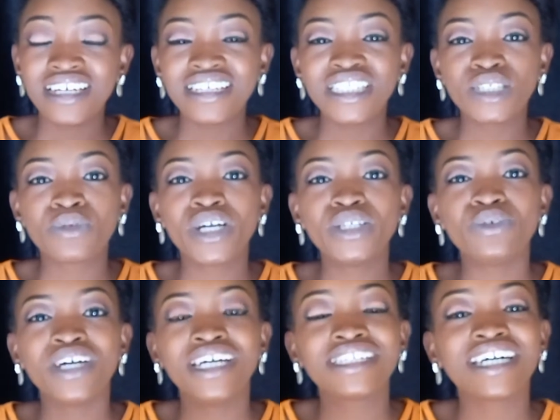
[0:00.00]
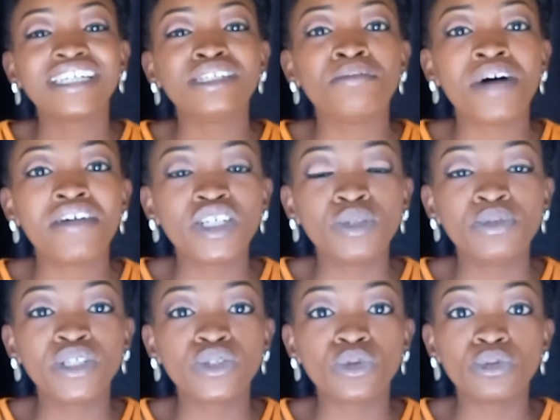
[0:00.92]
It's when you enter the marriage, you
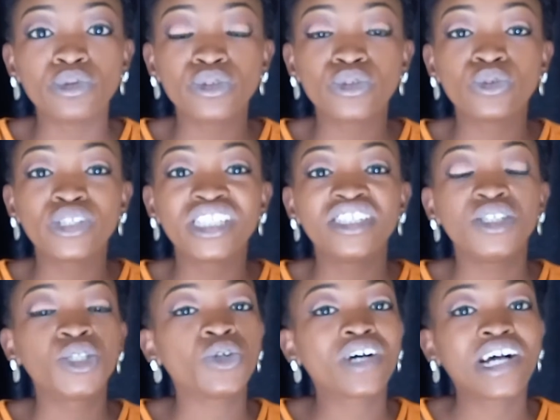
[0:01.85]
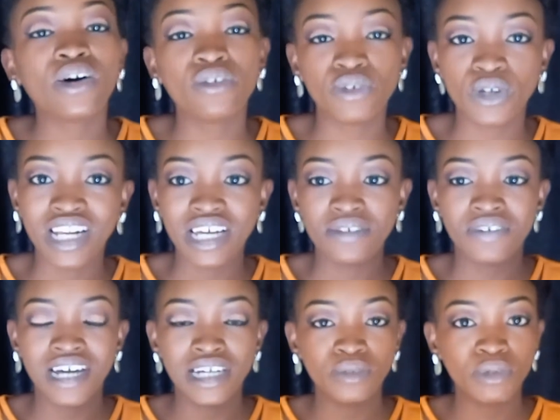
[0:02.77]
begin to see the shocker of your life,
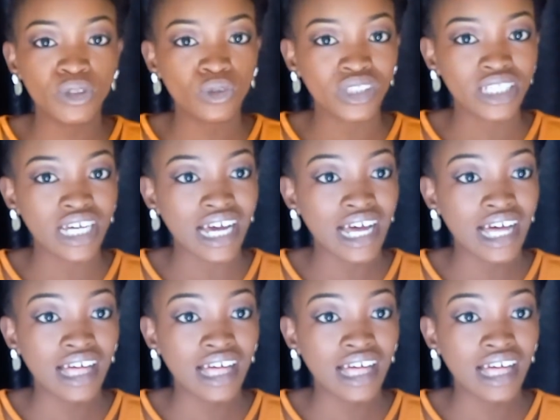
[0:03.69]
and you begin to say,